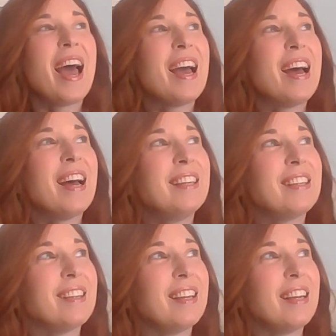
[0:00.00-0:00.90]

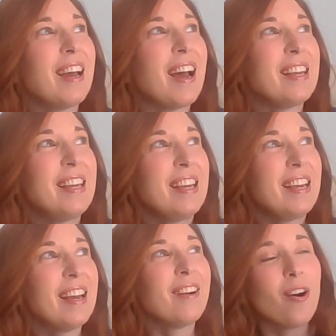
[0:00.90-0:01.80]
And
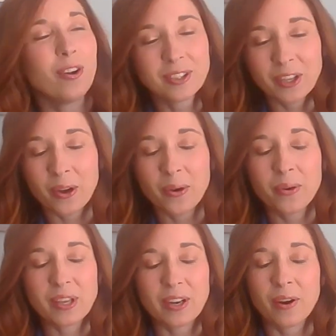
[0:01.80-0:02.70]
he had
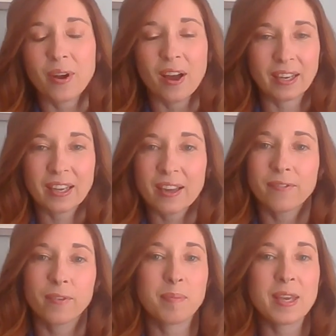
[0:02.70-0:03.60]
also, gotten a
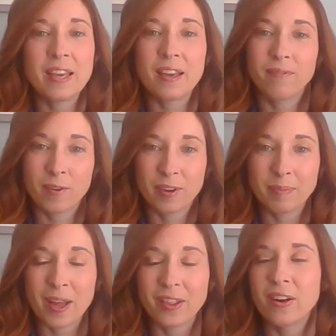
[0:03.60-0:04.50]
gift for me and for
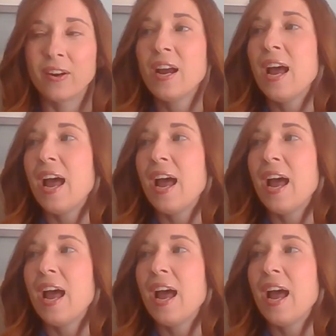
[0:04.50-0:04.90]
his mother.